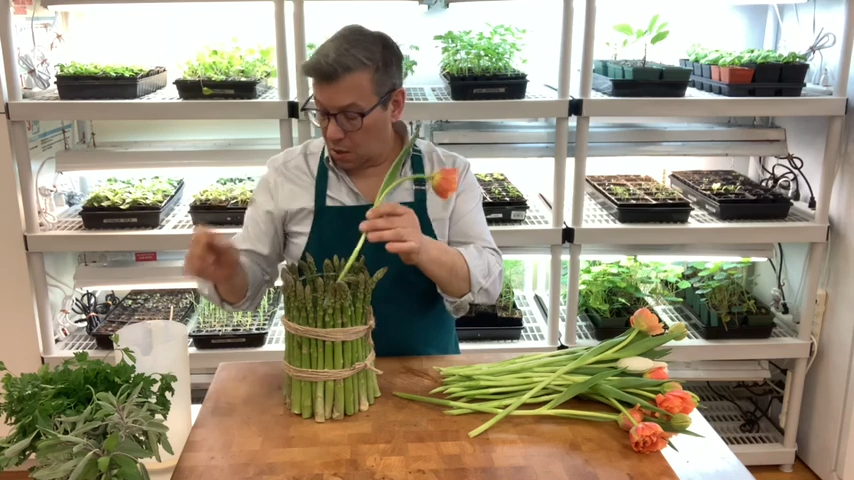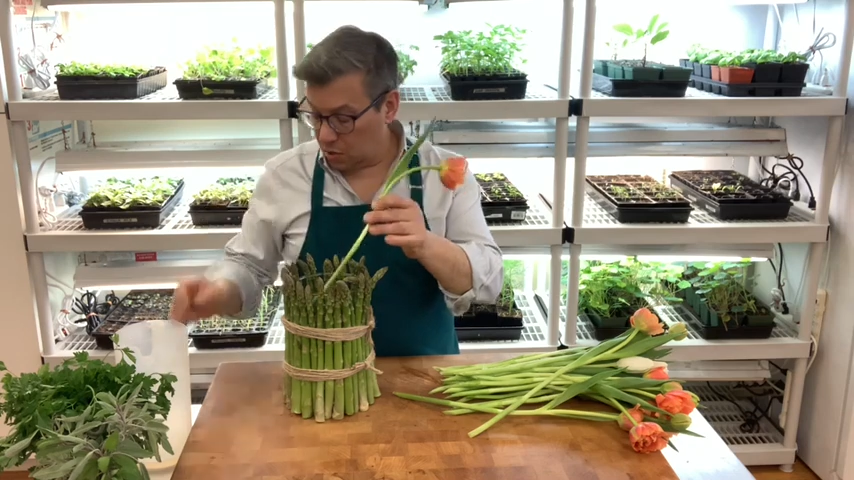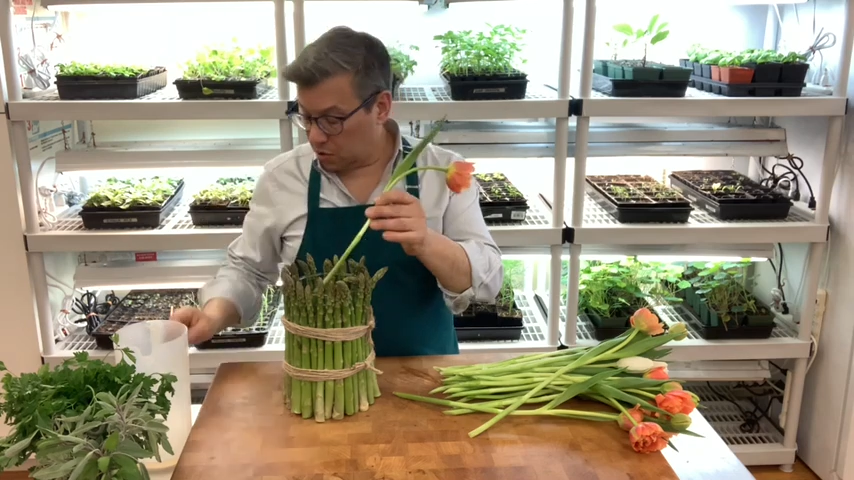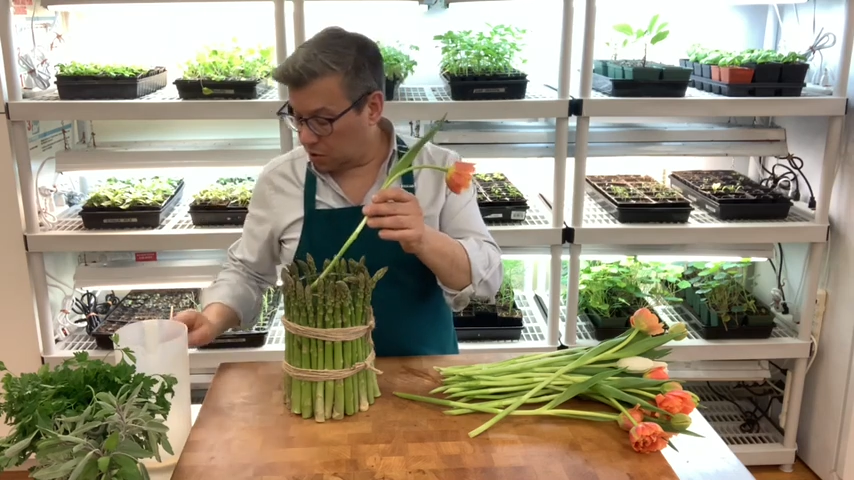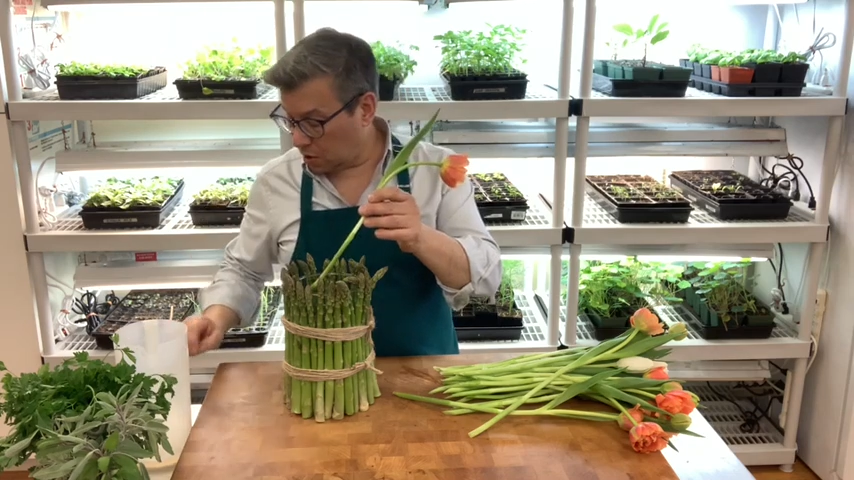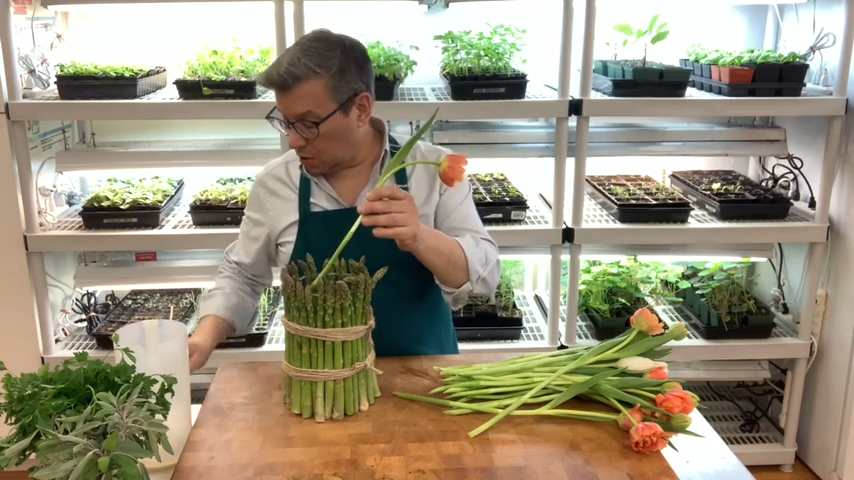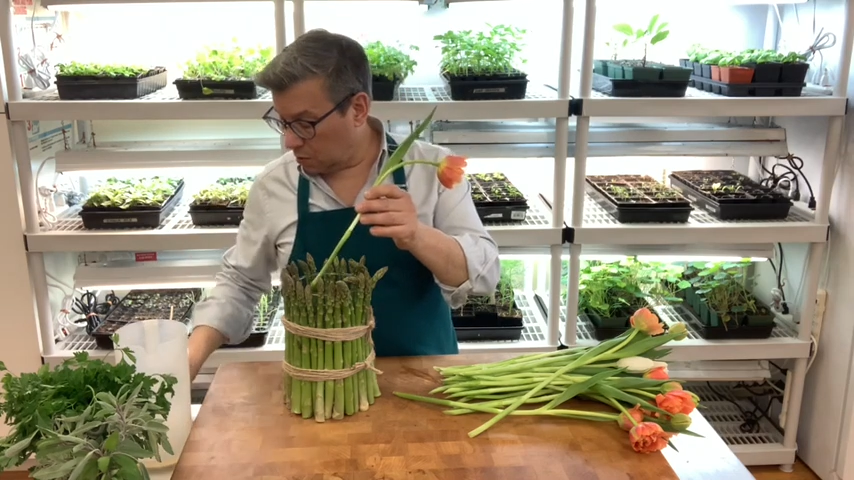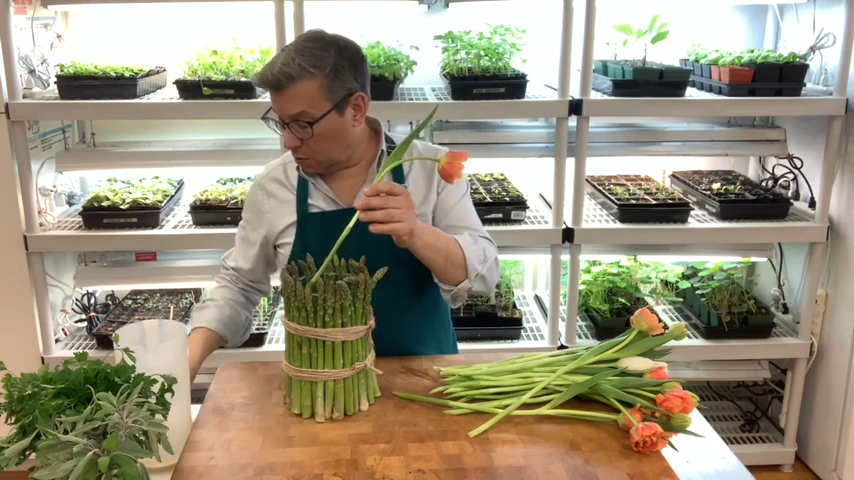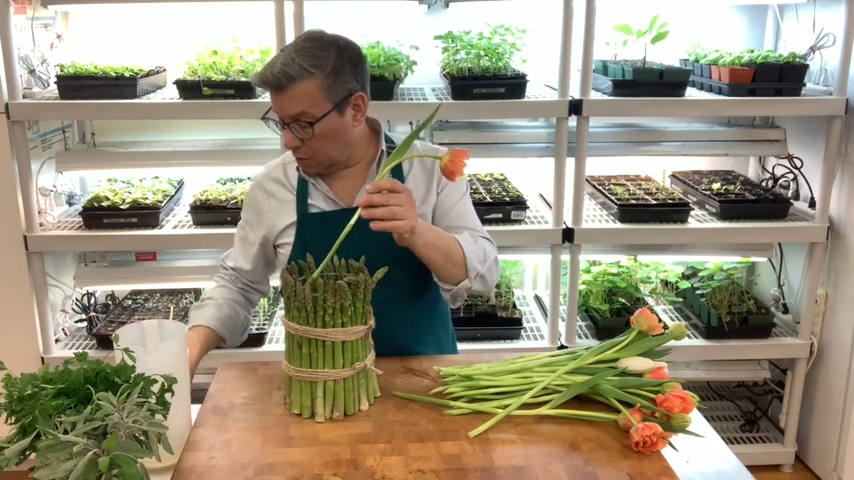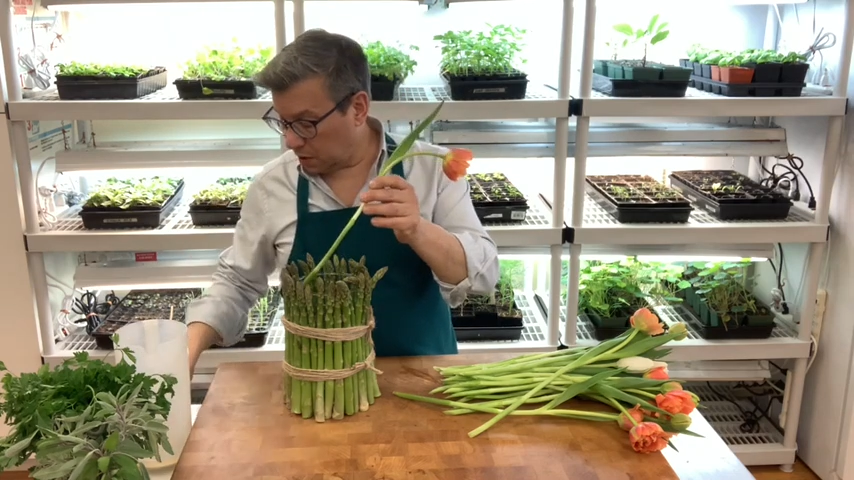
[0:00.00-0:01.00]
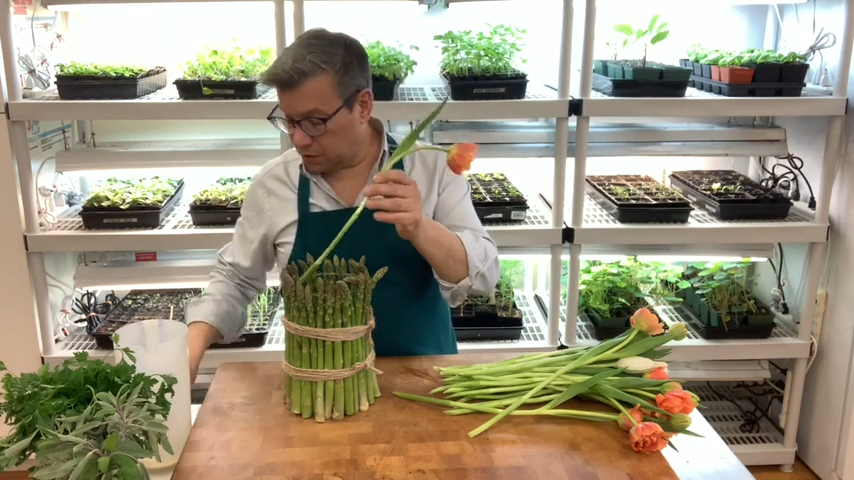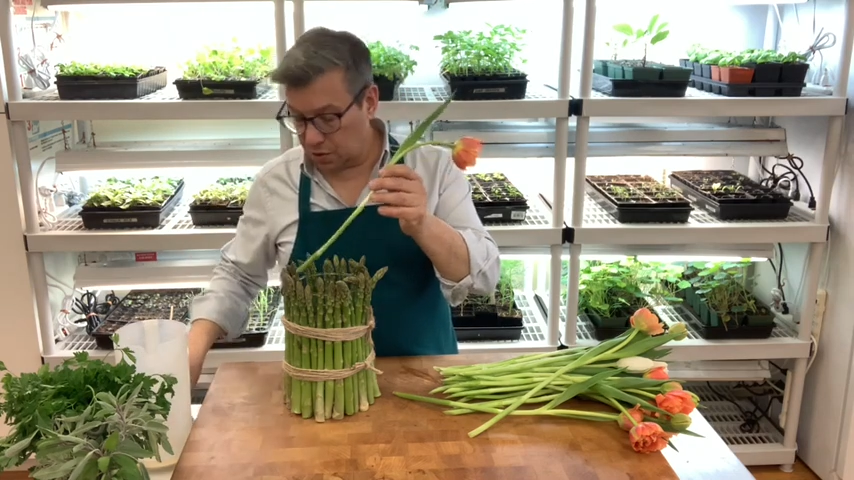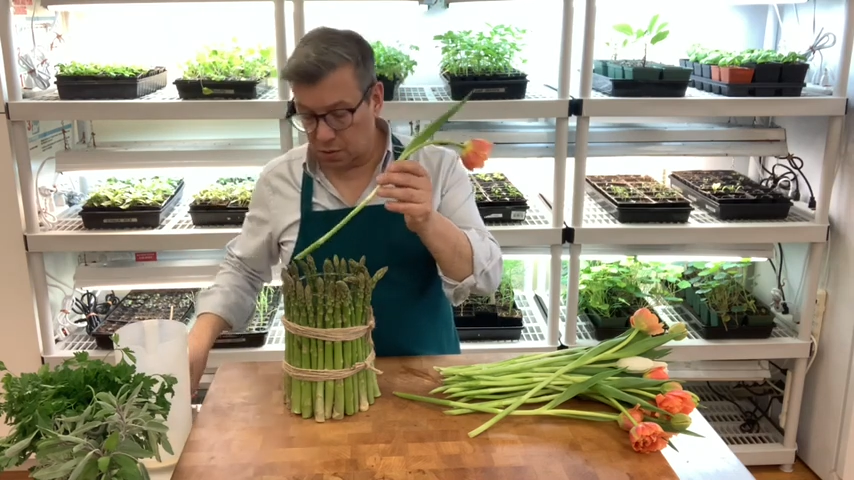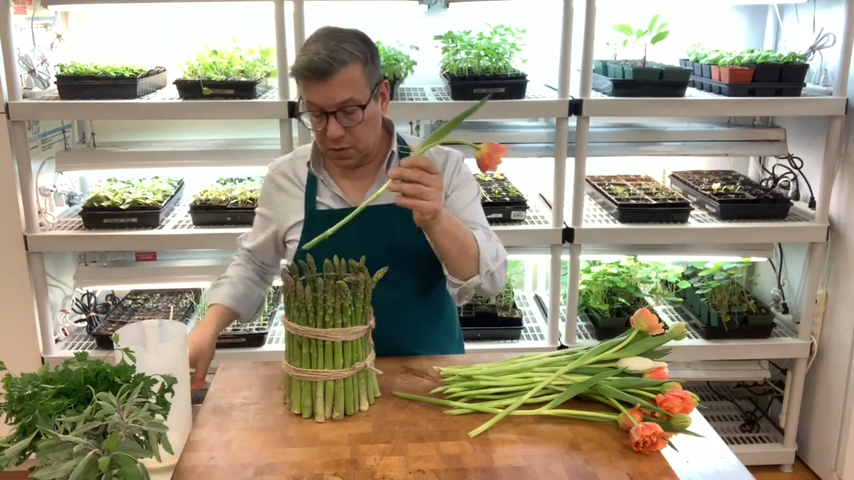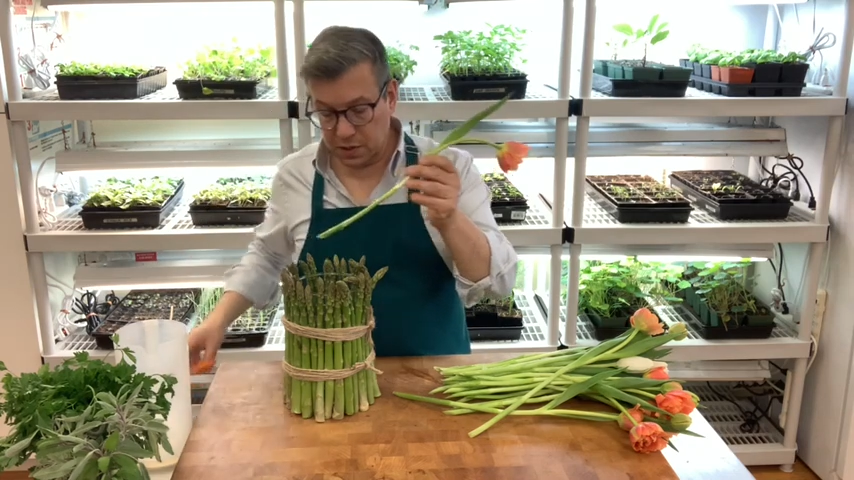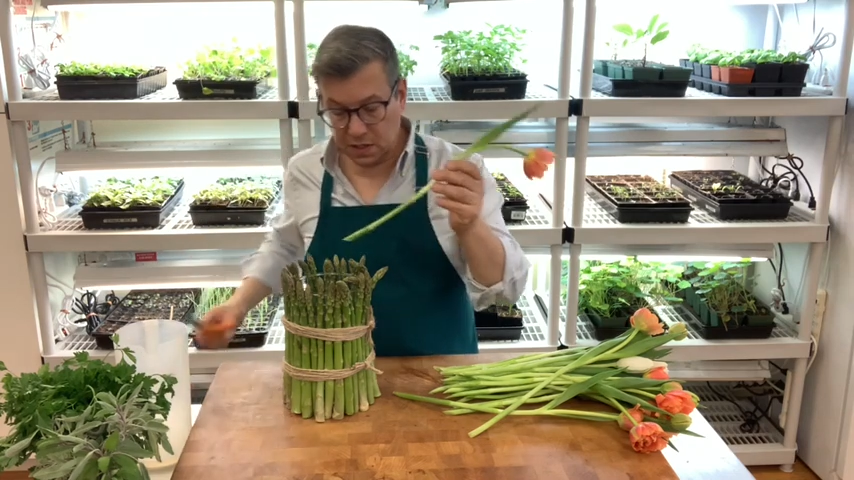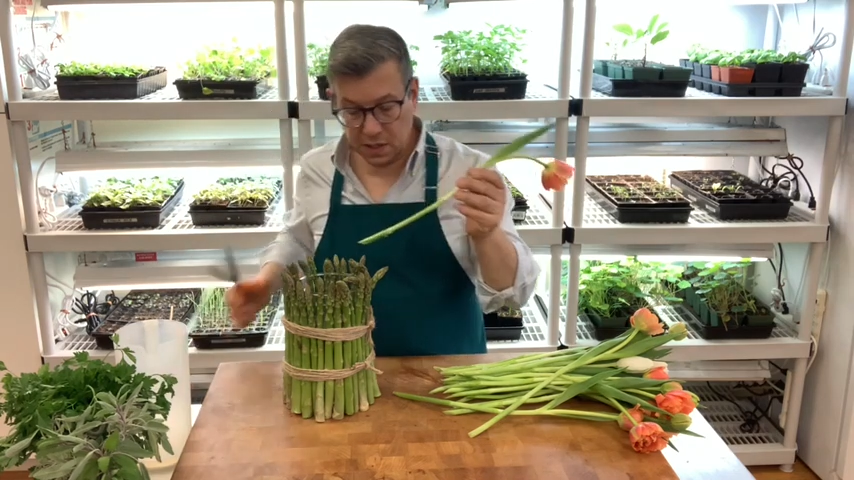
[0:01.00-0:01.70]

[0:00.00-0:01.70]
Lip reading: so what I'll do is,